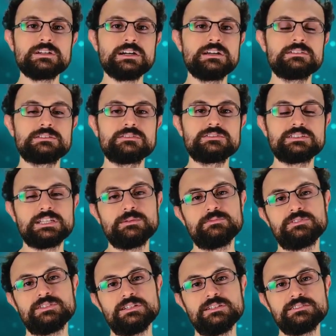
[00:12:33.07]
kinds of stem
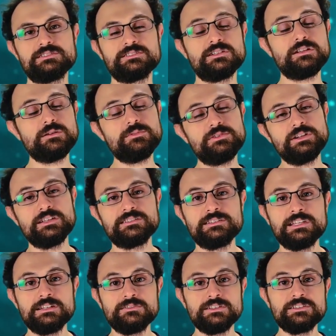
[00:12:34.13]
cells, telomerase
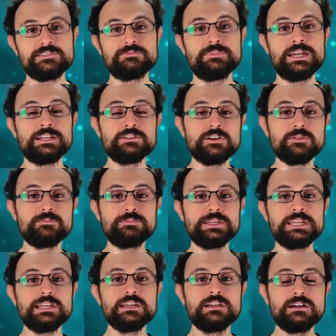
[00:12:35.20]
levels might not
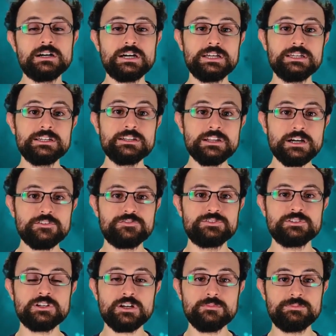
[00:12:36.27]
be high enough
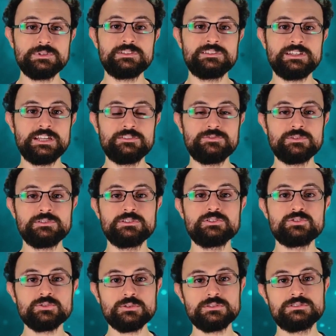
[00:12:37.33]
to compensate for the
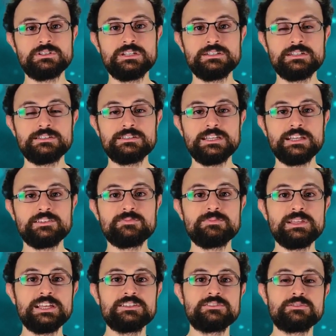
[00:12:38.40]
shortening that takes
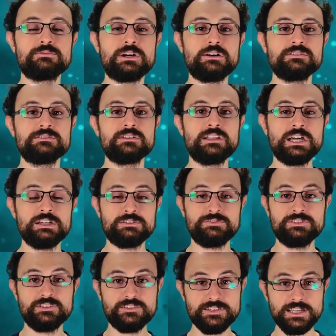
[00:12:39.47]
place throughout the life
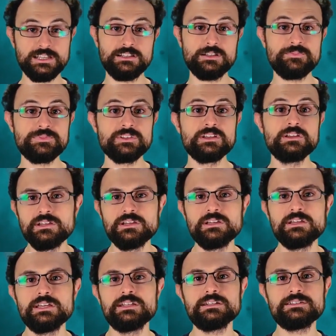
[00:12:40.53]
of the cell.
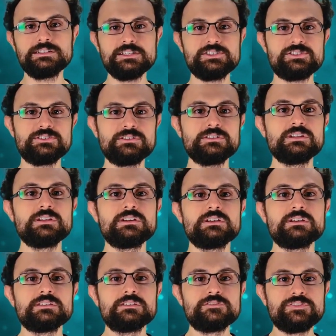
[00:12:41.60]
In addition,
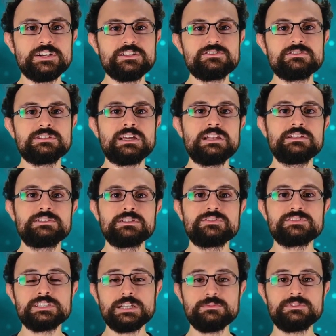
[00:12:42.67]
the functionality of
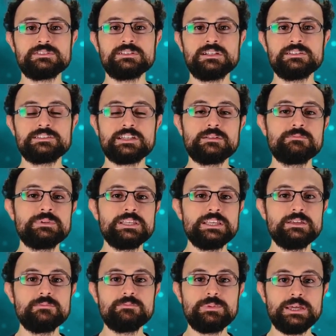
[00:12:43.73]
stem cells can
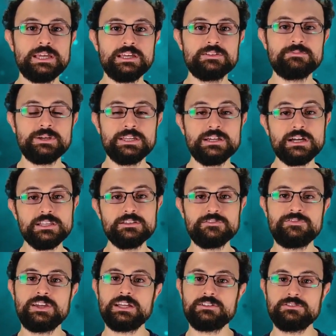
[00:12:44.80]
be impaired by other
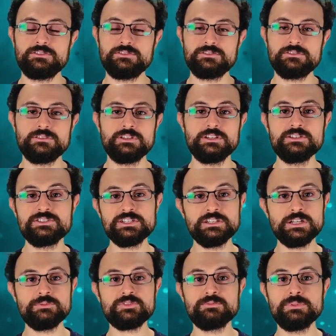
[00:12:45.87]
factors. Their
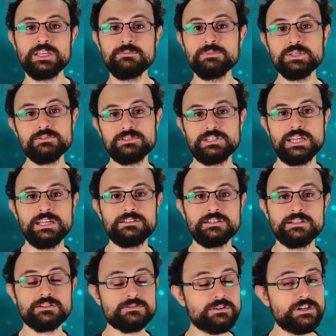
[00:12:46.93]
genomes may mutate,
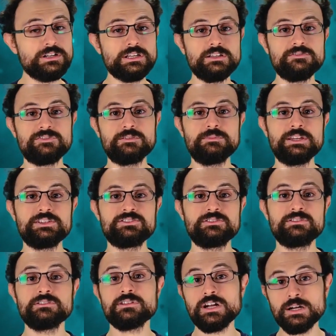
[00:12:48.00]
and chronic
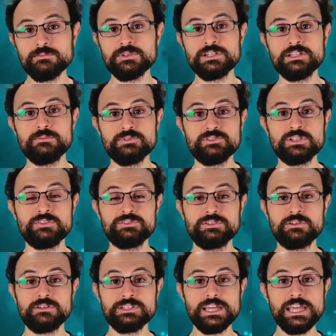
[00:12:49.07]
inflammation, commonly observed in
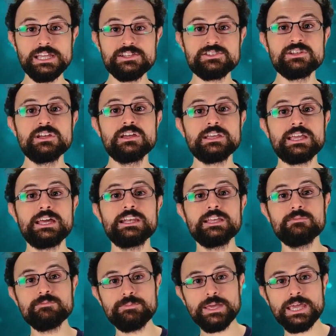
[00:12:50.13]
old age, can
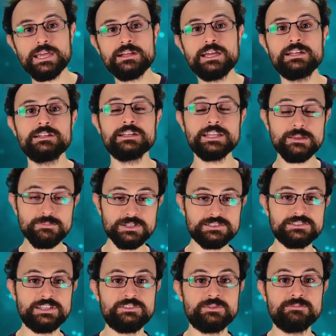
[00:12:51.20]
impair and inhibit
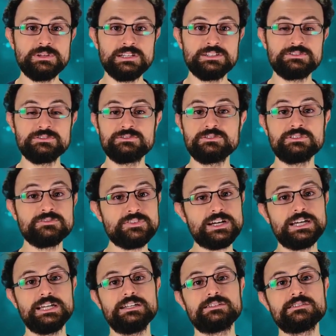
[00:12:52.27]
their ability to
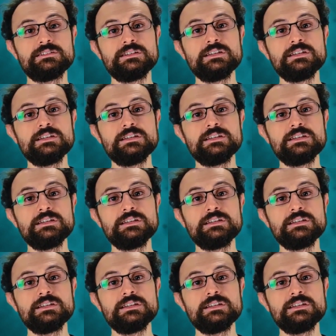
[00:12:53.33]
divide.